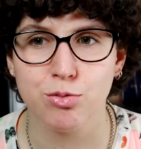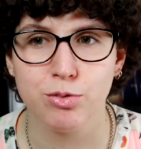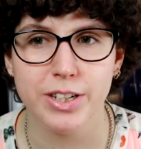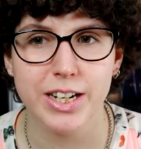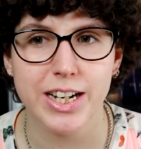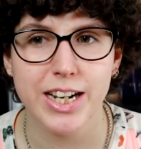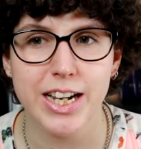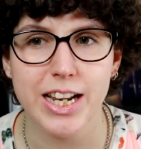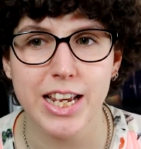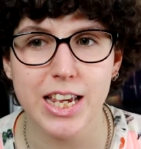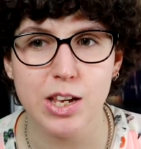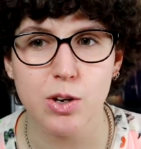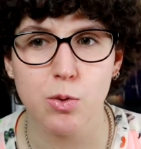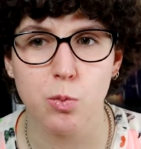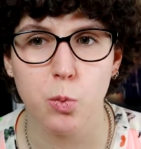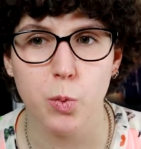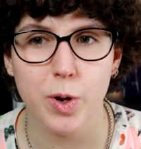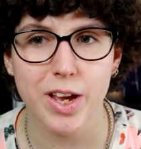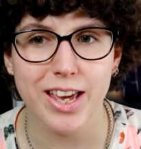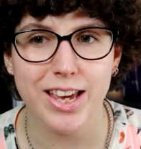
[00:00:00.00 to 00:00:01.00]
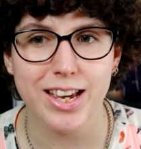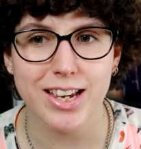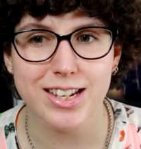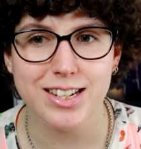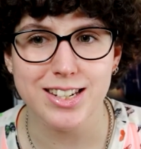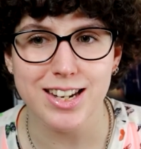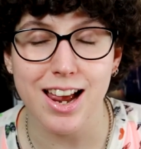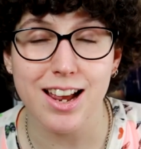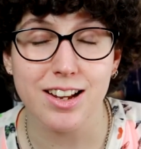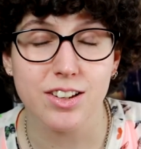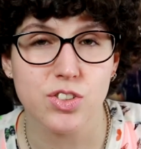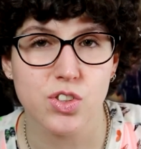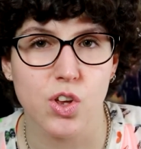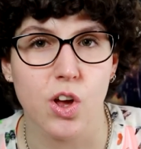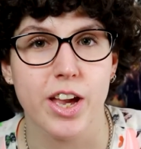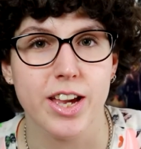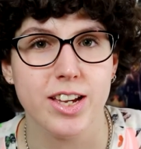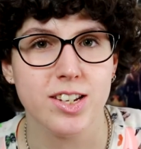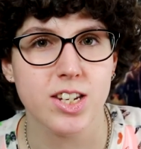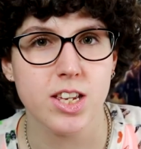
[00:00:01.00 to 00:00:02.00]
really weird
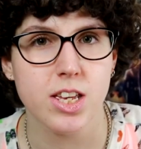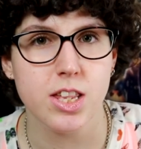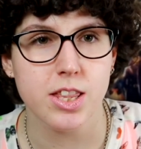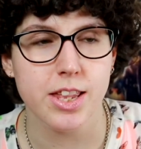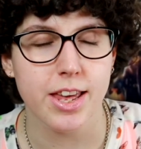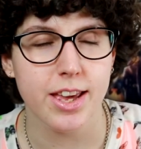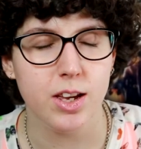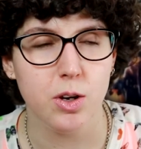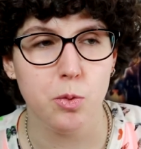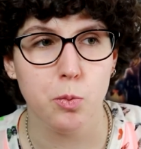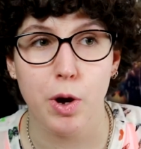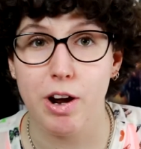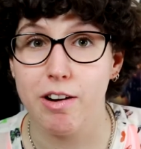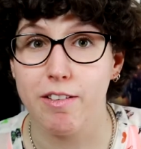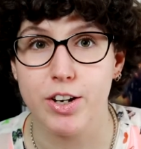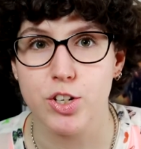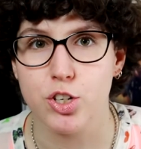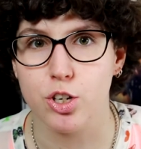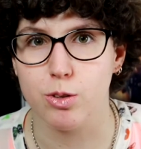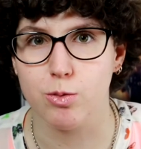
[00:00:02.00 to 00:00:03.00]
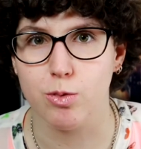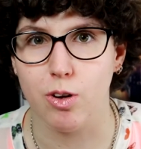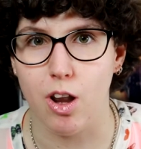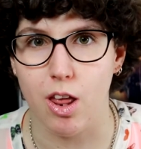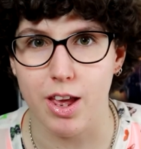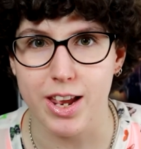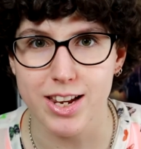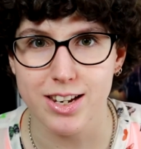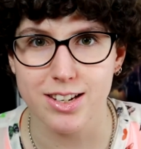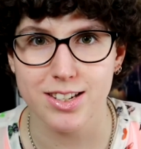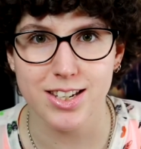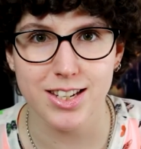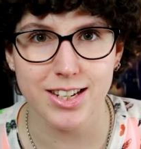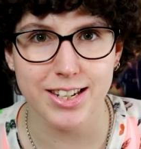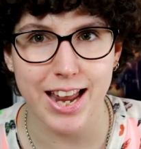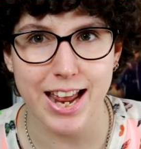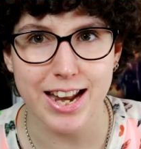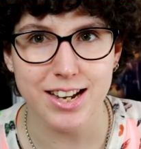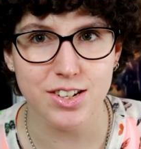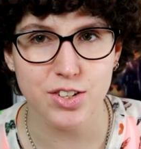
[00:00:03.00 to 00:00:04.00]
anxiety thing where I don't like to
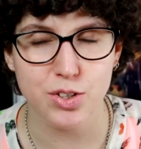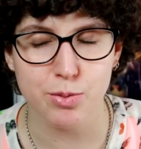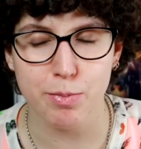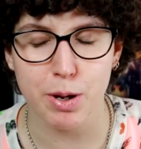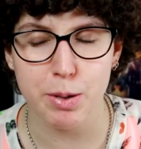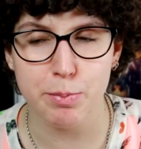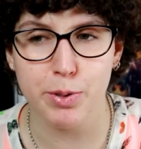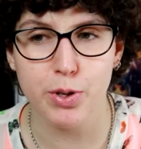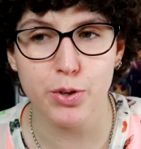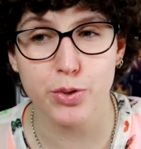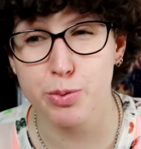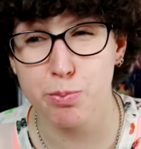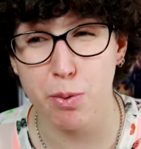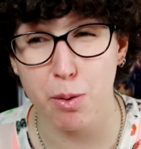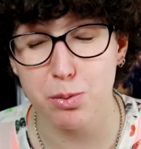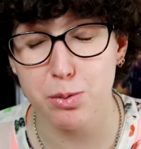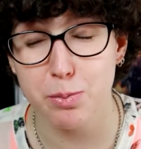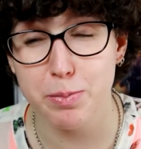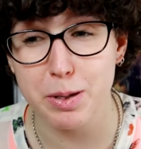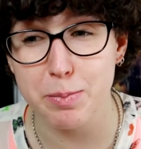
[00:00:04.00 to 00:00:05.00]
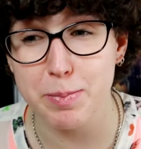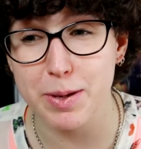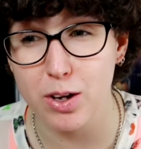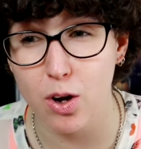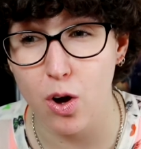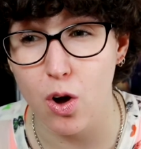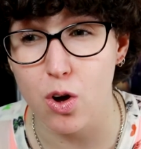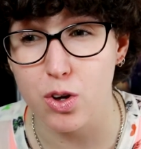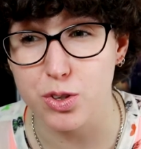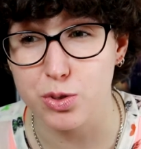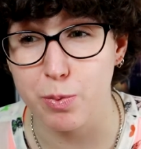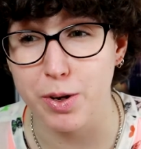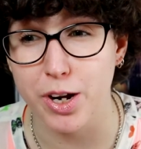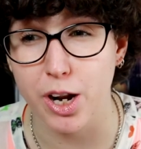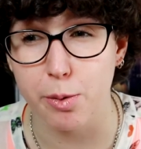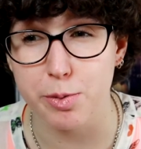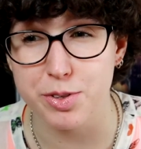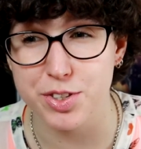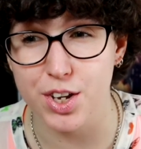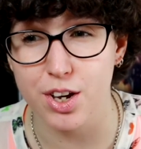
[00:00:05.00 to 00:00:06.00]
lend my books, probably because when
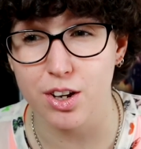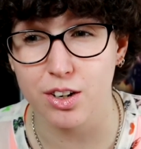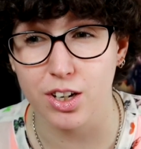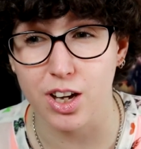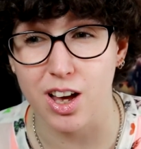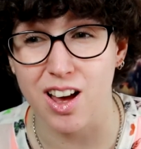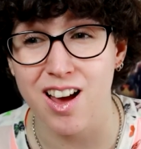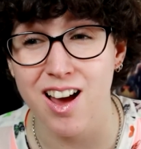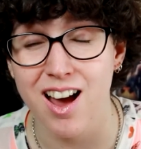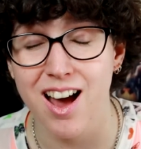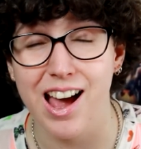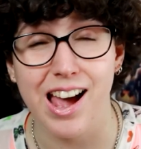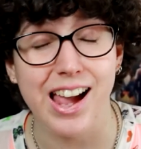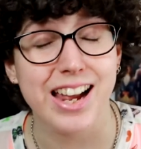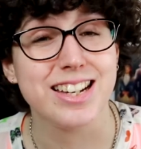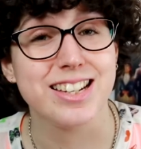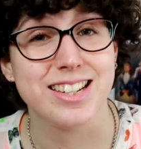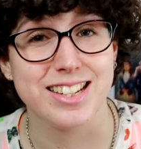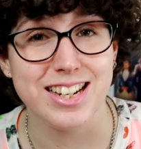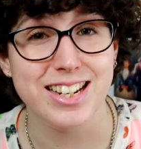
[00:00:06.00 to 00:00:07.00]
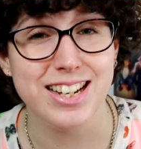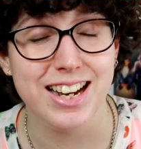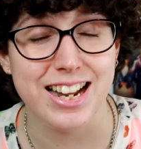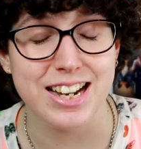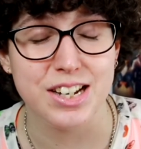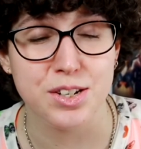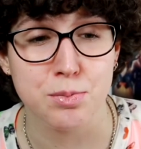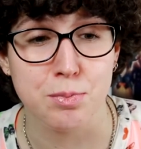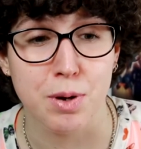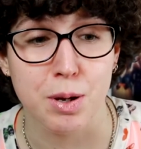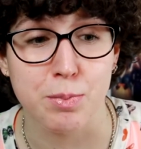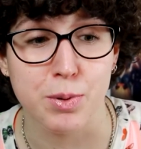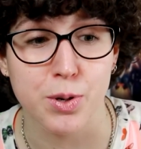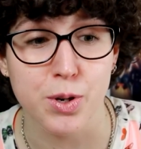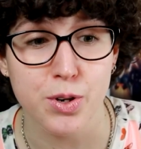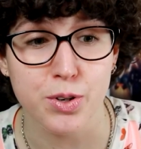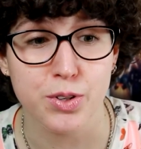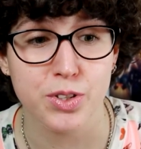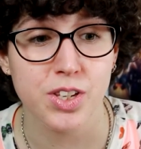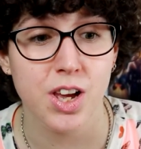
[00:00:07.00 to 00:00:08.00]
I was younger I did lend my
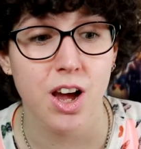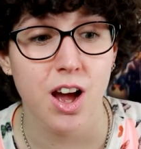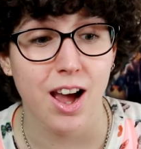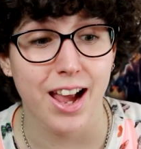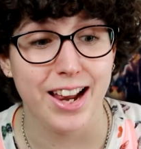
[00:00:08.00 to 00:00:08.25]
books.